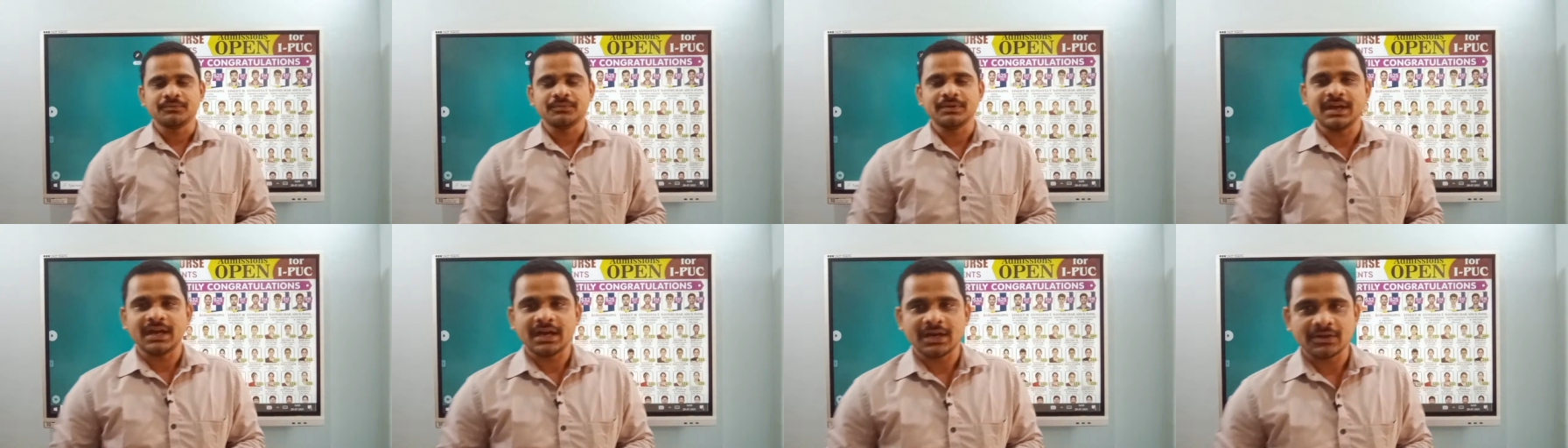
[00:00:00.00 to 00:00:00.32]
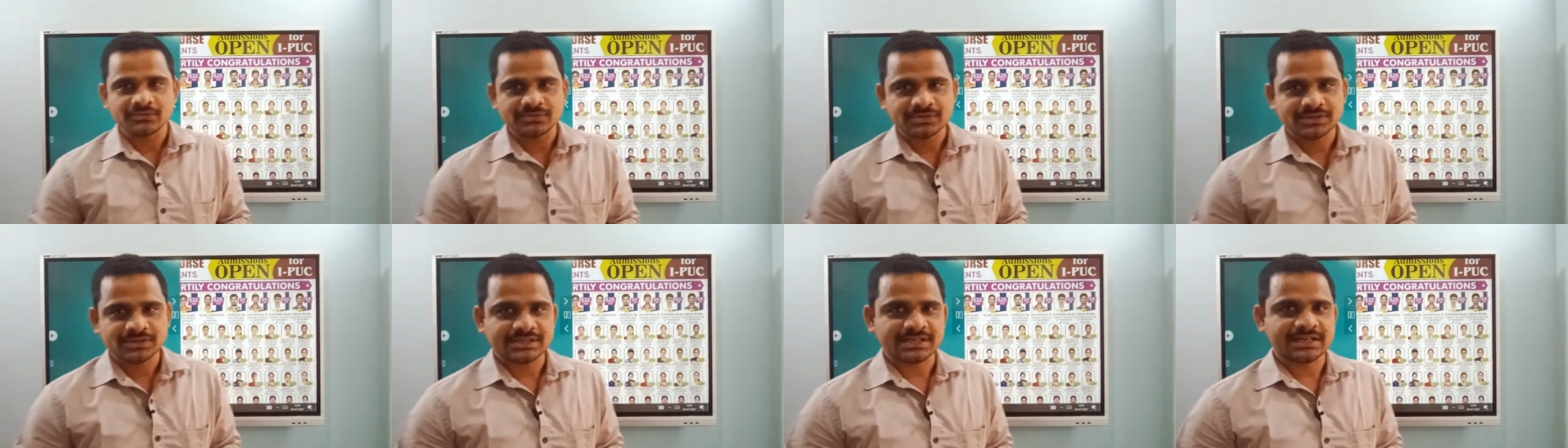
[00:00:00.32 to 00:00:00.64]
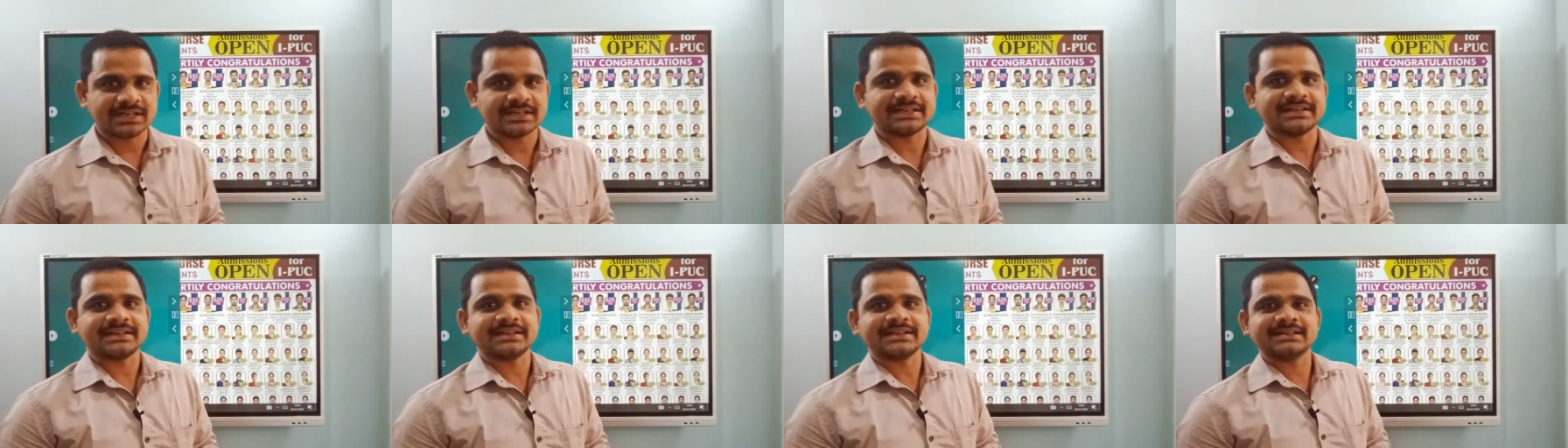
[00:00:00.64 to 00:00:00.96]
have
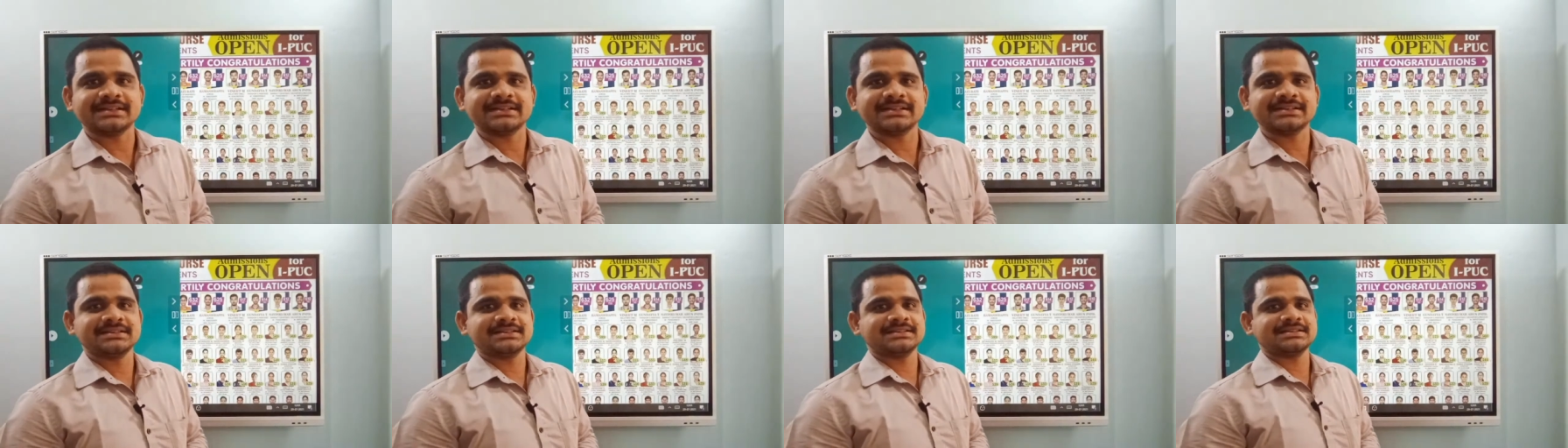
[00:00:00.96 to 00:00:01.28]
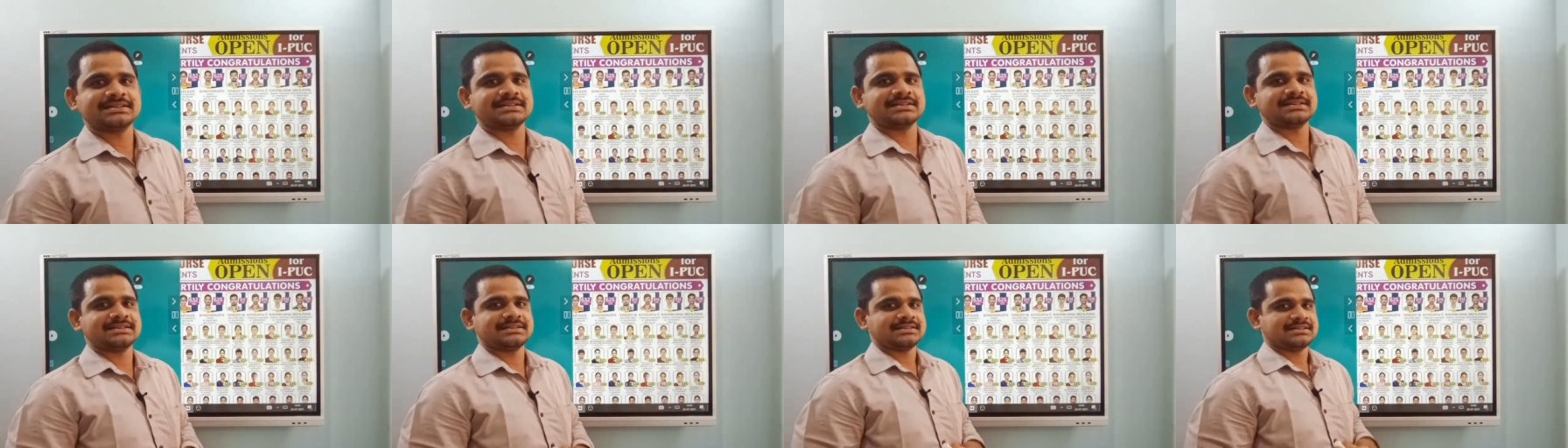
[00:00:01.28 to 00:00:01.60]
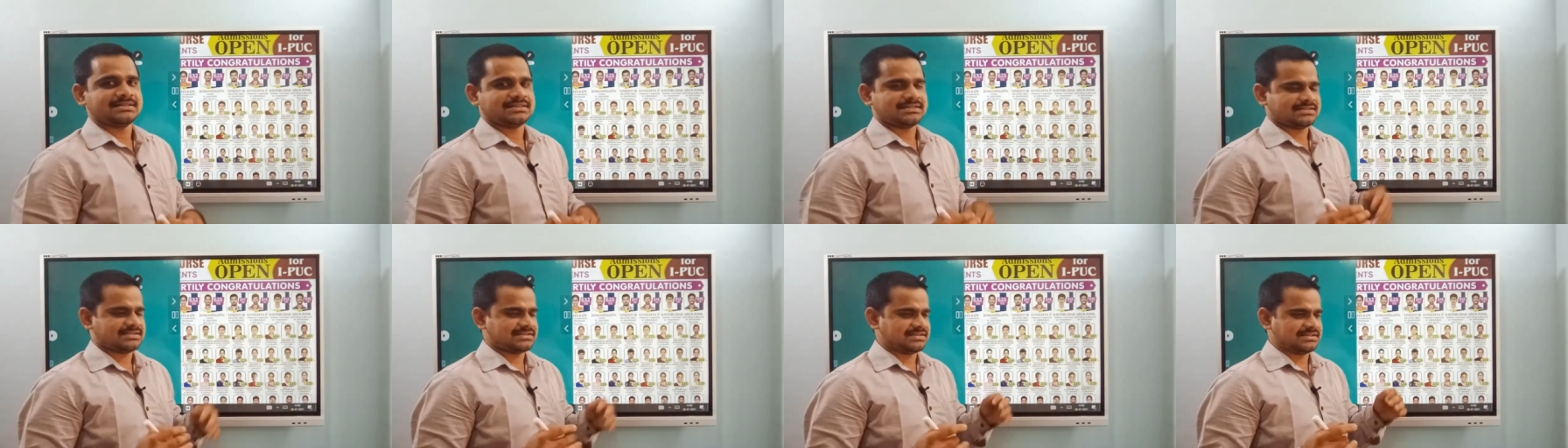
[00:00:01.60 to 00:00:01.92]
started
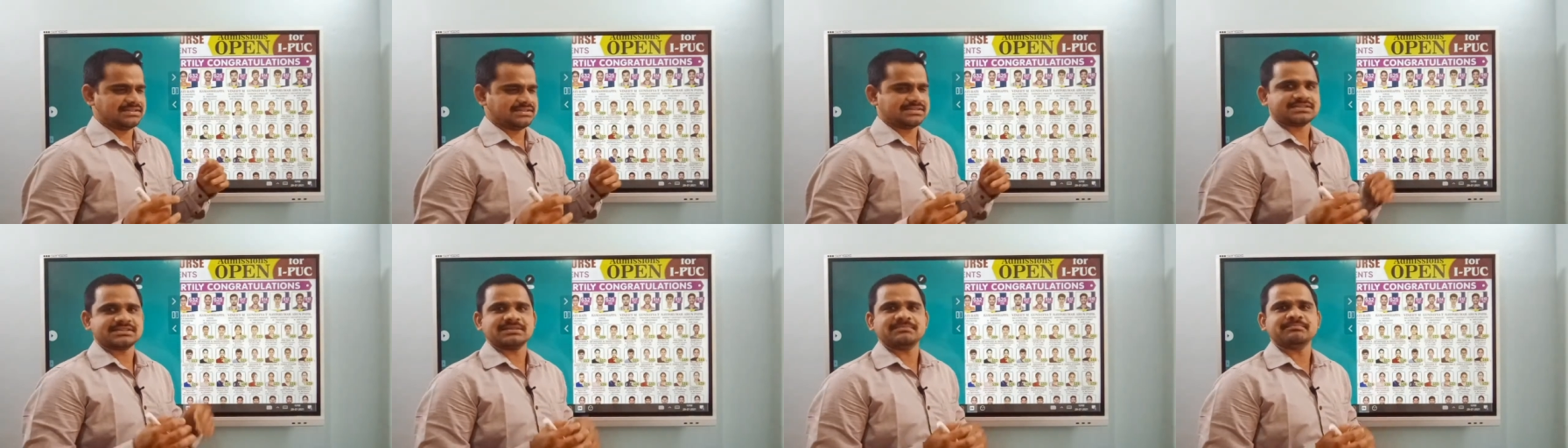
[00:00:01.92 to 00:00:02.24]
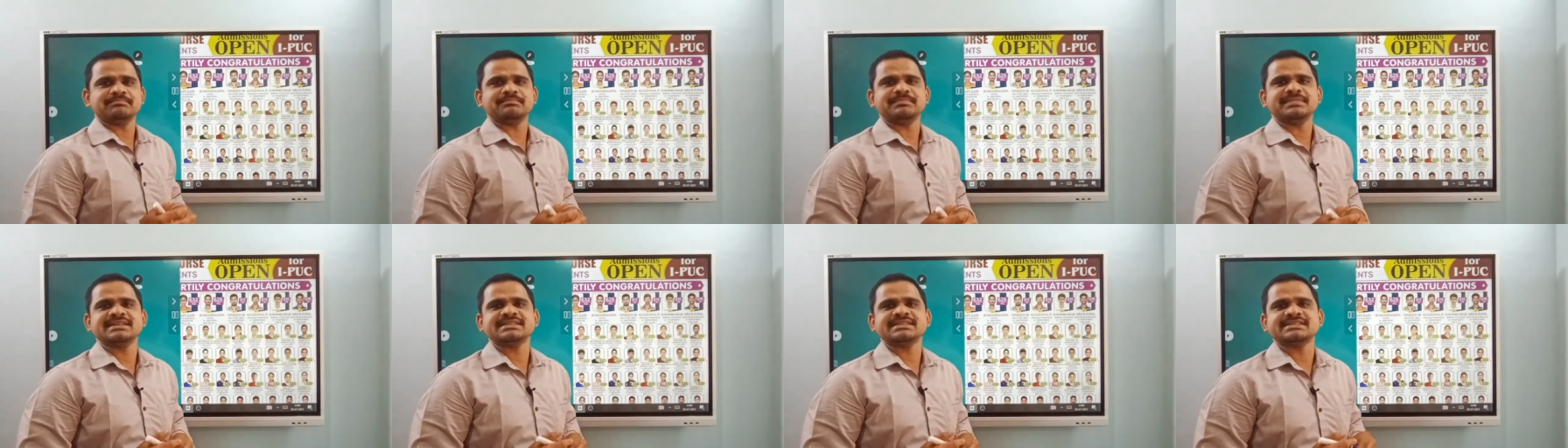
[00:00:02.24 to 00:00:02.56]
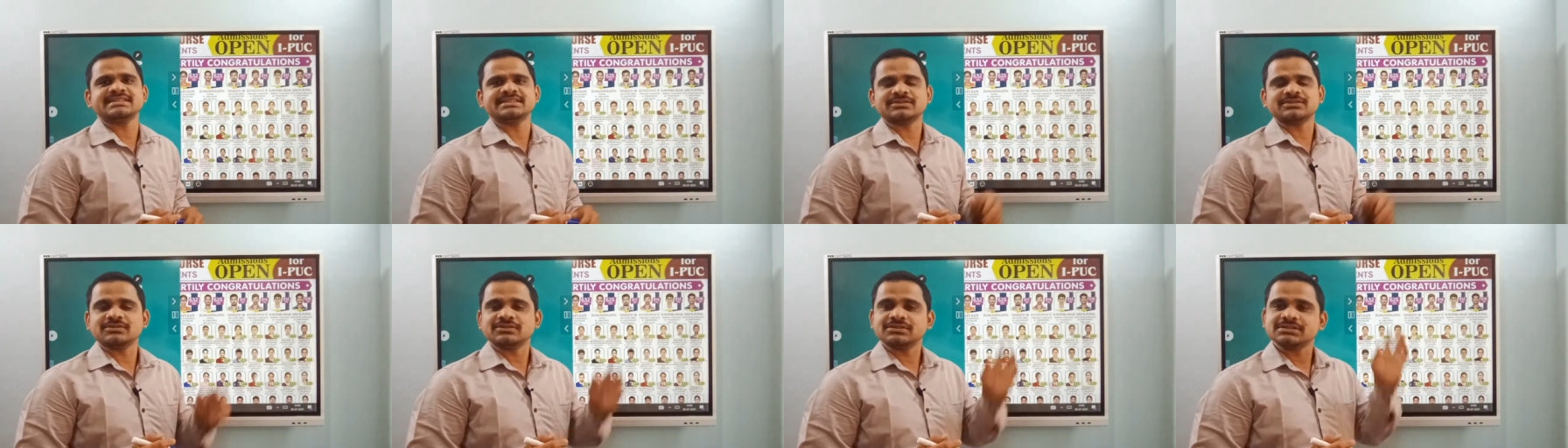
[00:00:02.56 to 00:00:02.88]
seeing some
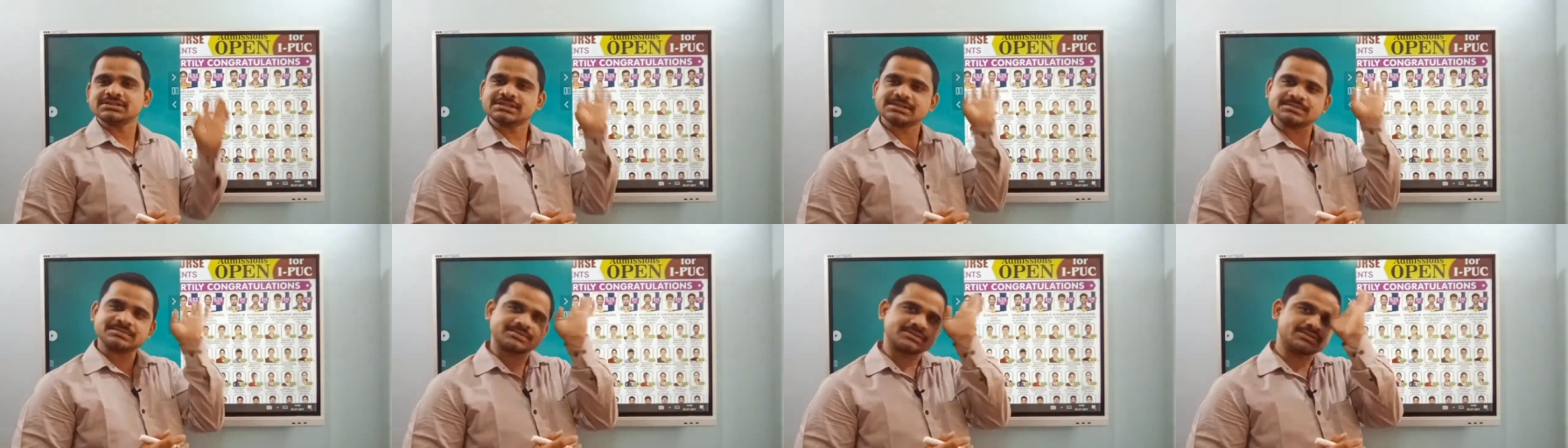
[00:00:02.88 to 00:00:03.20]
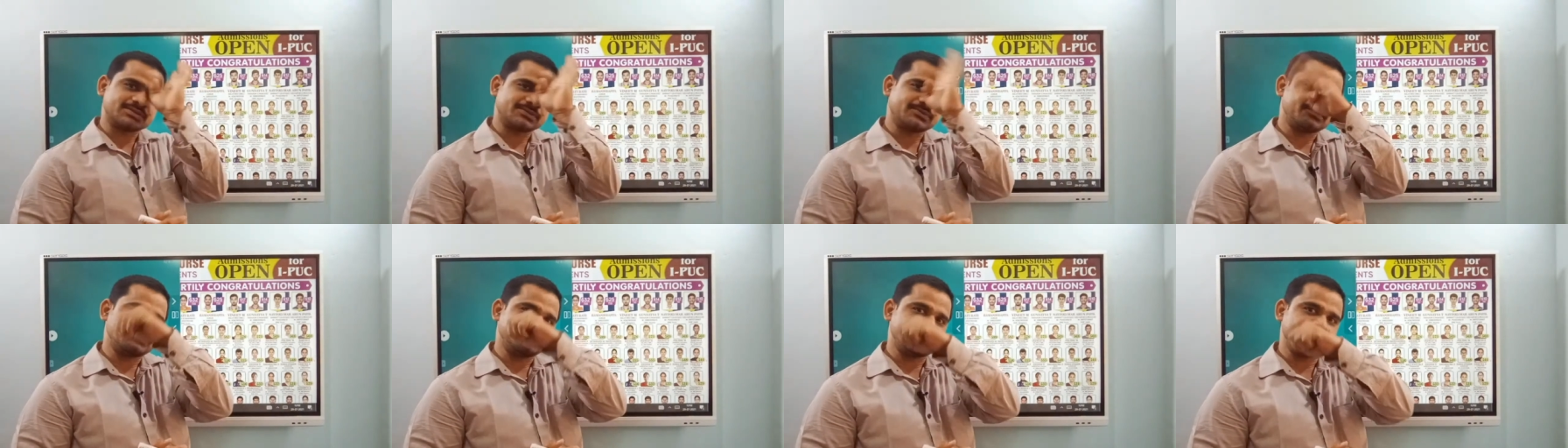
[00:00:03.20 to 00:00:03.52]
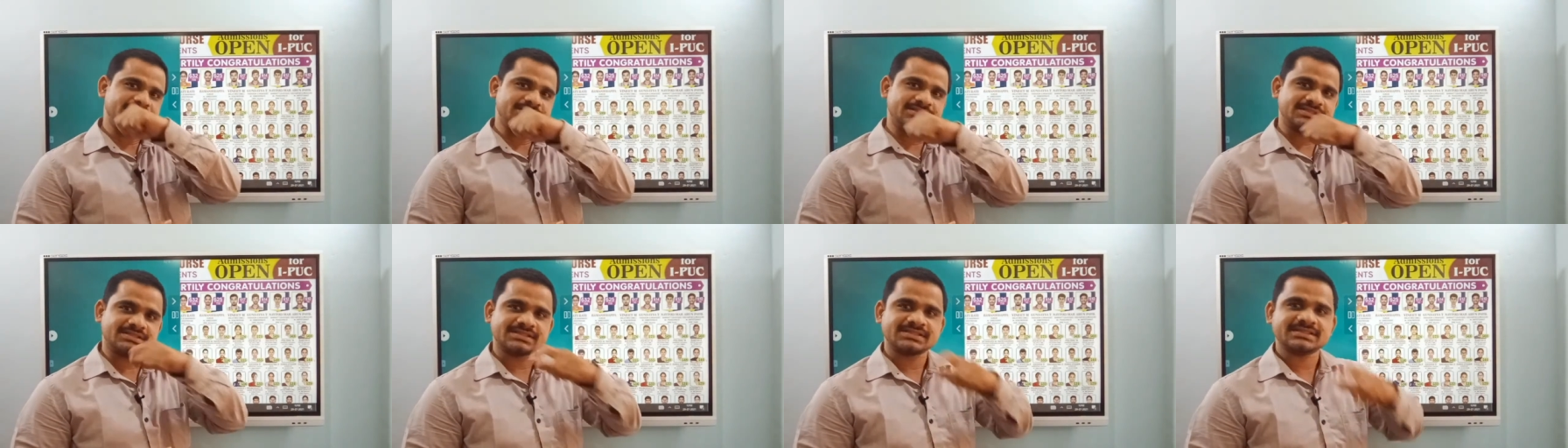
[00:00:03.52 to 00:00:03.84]
basic concepts of
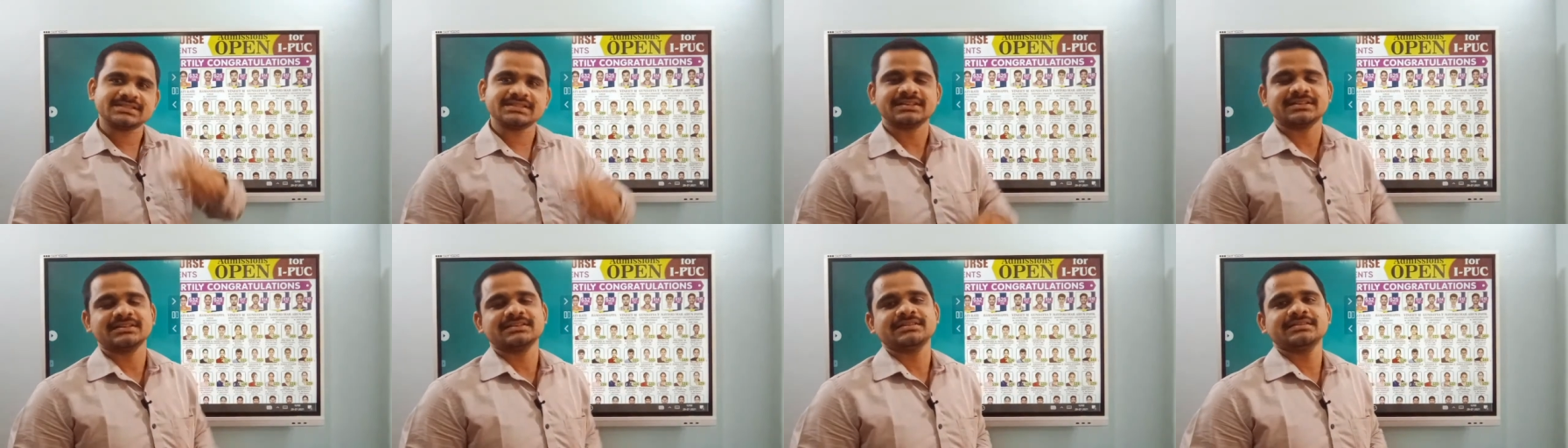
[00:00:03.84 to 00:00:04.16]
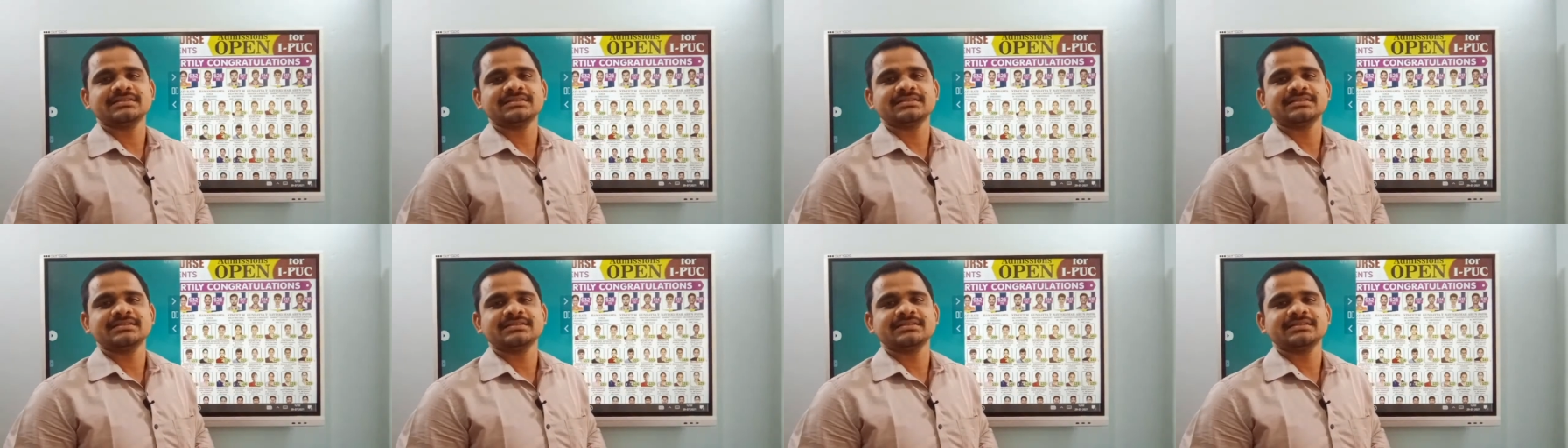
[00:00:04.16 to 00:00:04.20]
physics here,